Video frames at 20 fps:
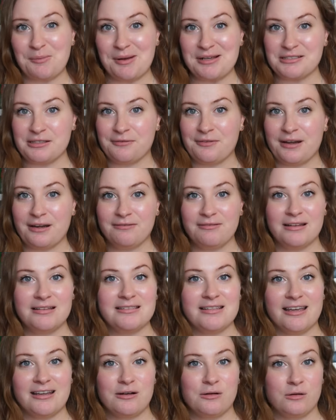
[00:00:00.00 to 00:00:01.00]
myself out of that
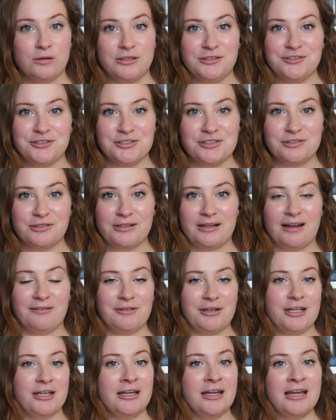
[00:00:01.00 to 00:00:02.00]
cycle and just start
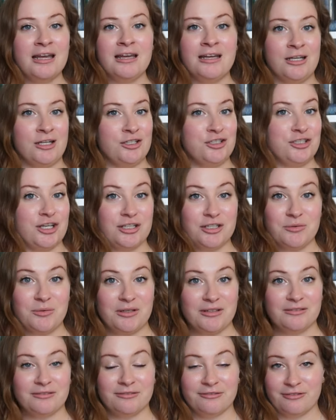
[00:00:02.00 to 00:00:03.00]
having
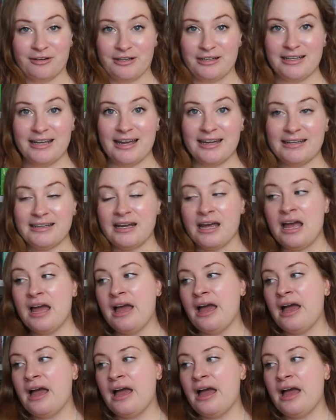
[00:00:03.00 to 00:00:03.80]
genuine fun again.